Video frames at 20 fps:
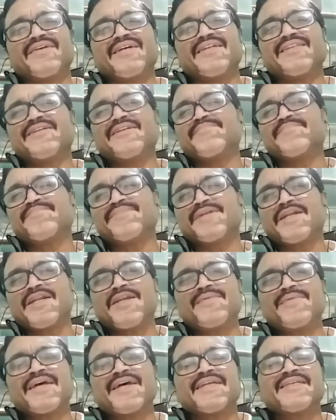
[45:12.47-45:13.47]
in the
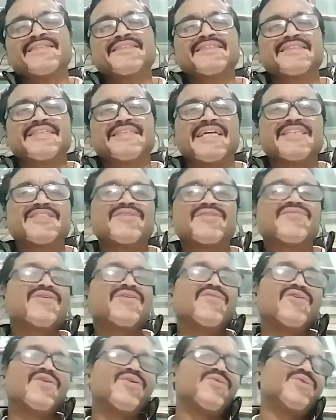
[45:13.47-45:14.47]
preliminary stage of
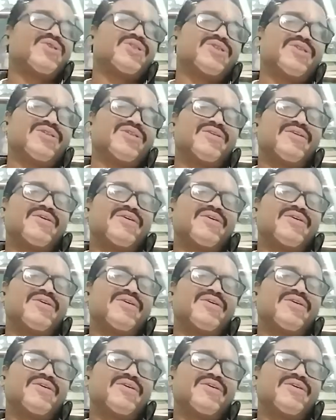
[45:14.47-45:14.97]
evolution.